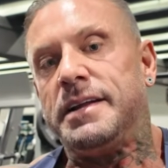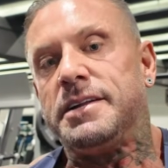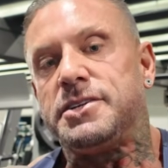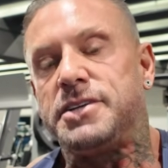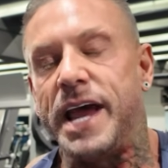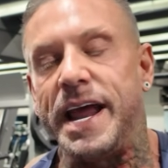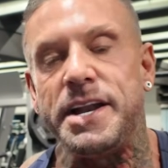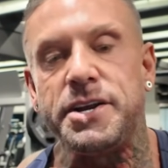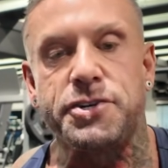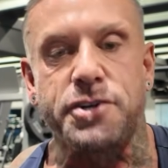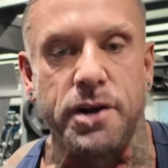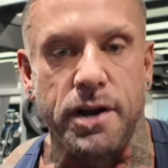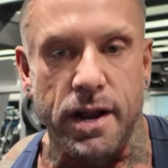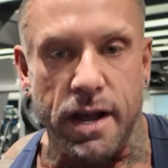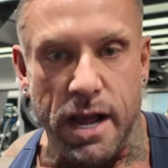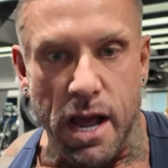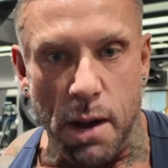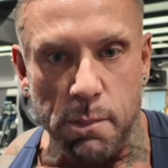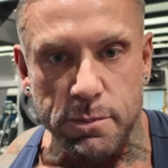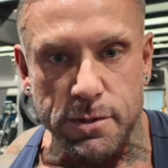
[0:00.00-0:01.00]
tension
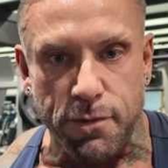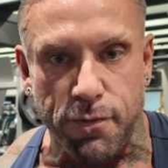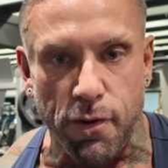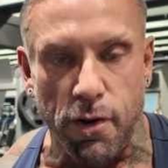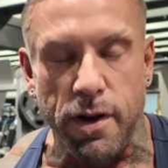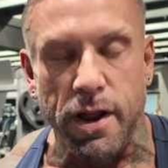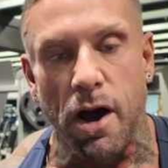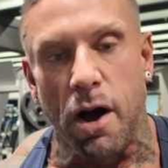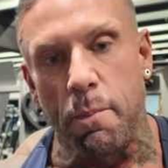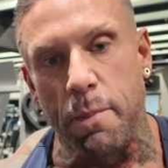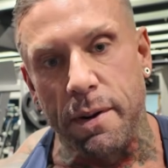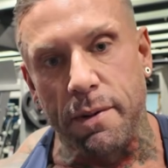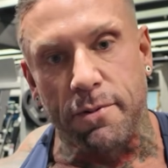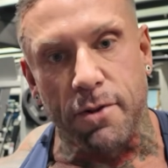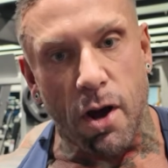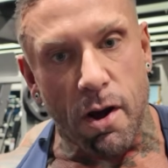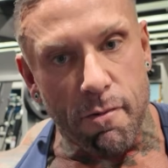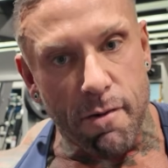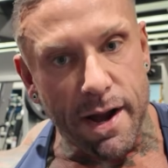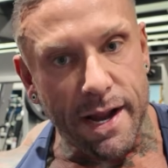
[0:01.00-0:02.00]
that comes through the arm and
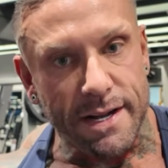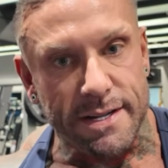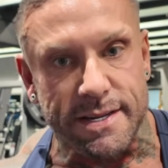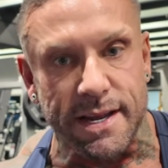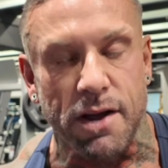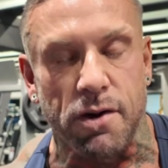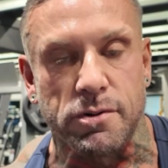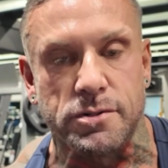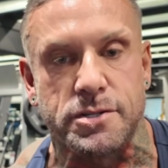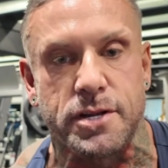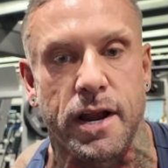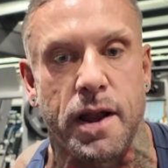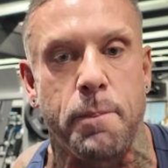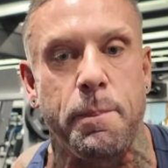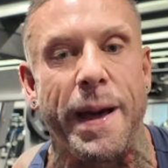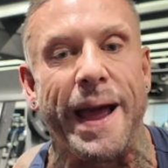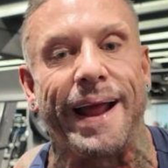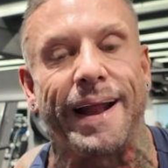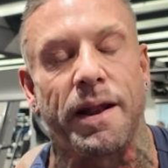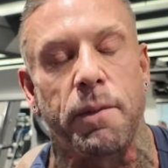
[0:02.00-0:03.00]
direct it onto the
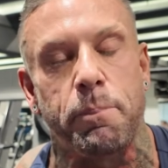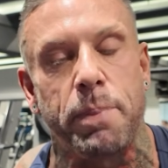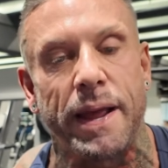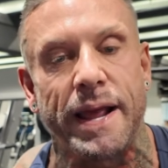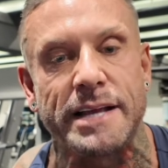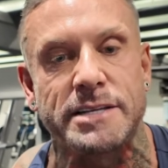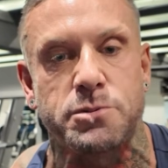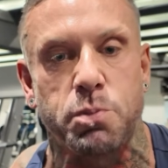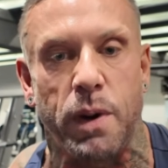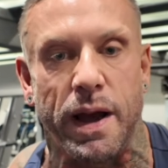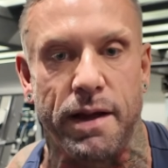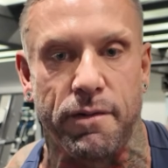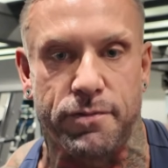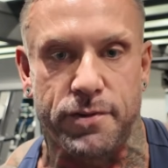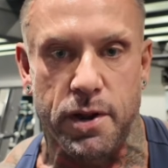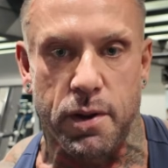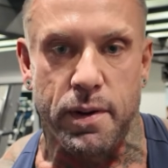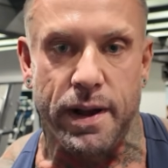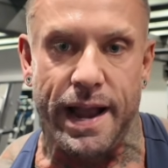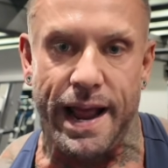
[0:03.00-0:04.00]
back. The biggest way of
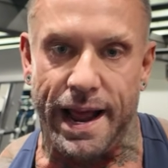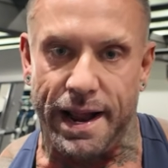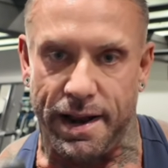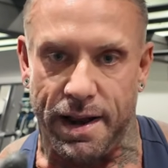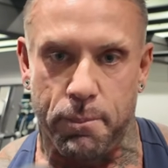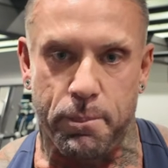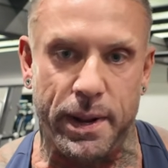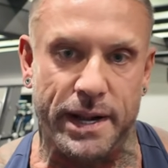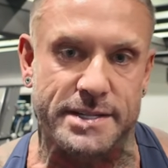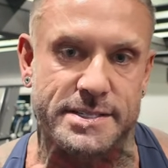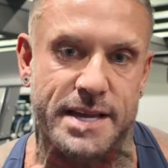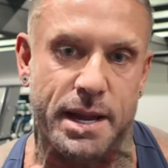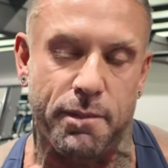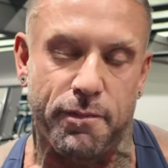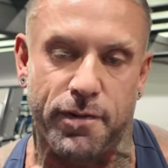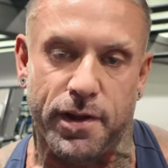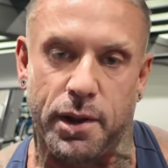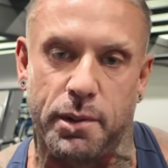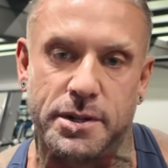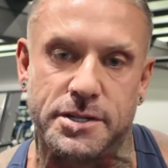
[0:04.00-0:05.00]
doing that, and the big
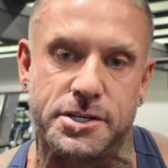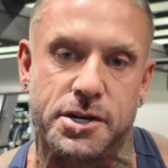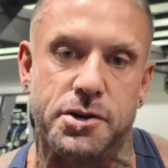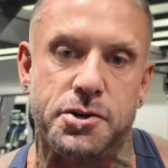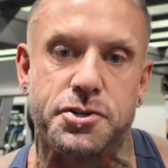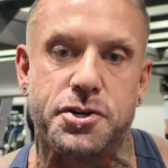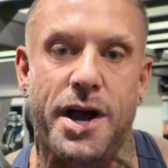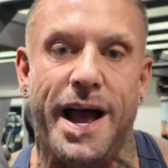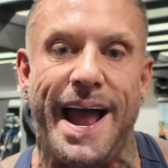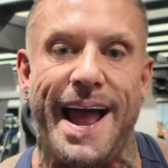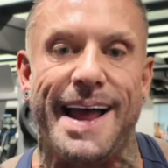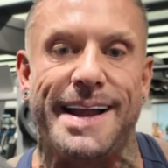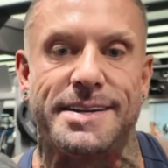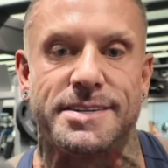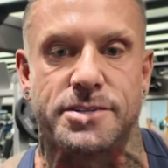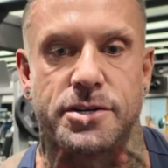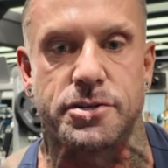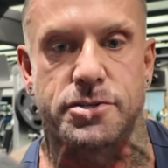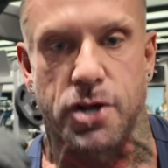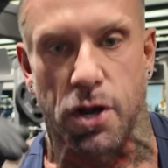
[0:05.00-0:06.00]
tip here, is use your
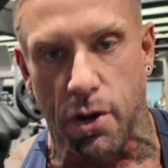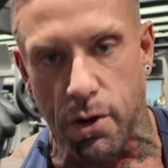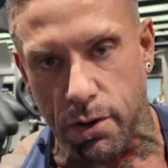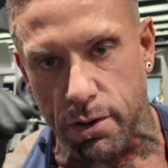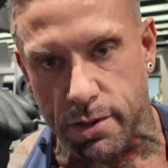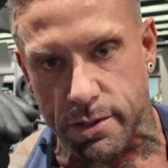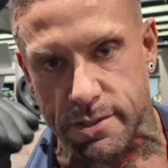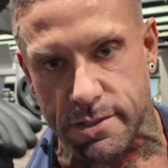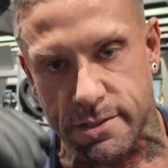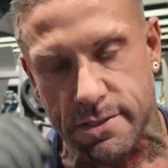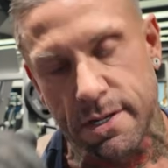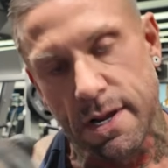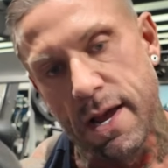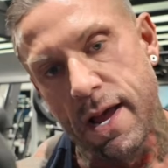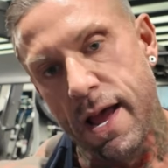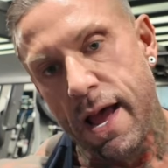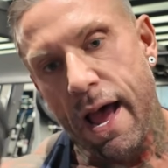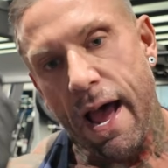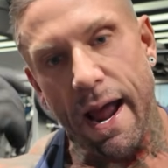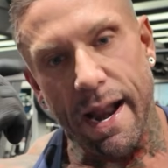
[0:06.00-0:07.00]
hands as hooks,
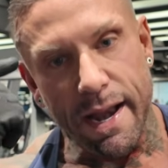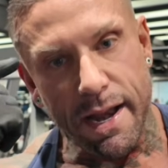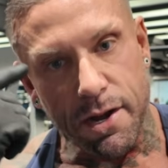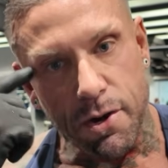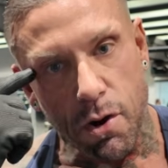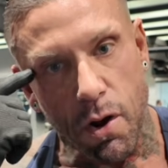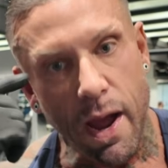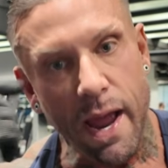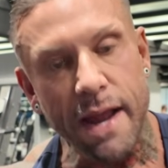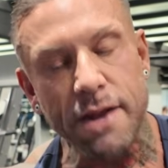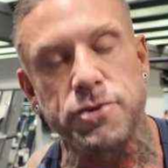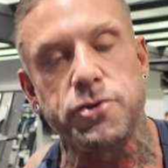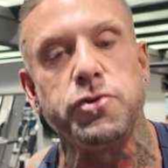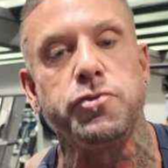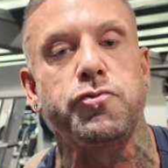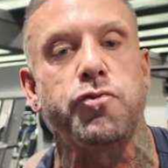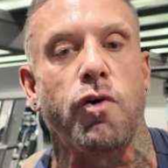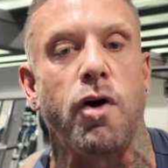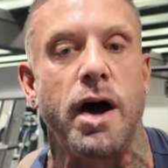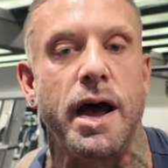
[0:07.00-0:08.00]
and in your head
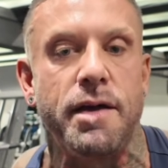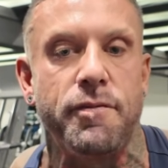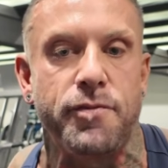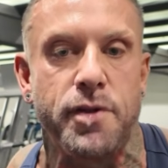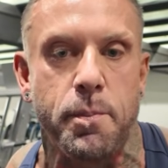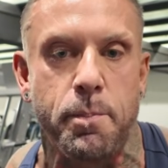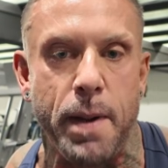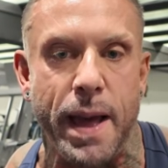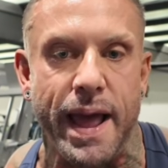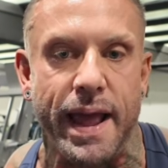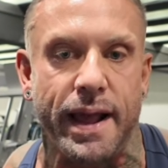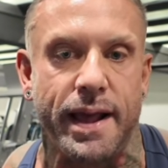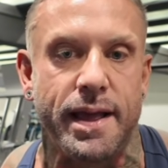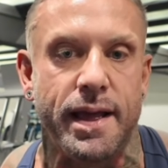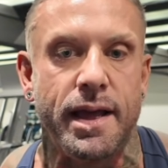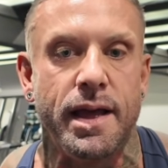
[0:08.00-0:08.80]
you drive the back,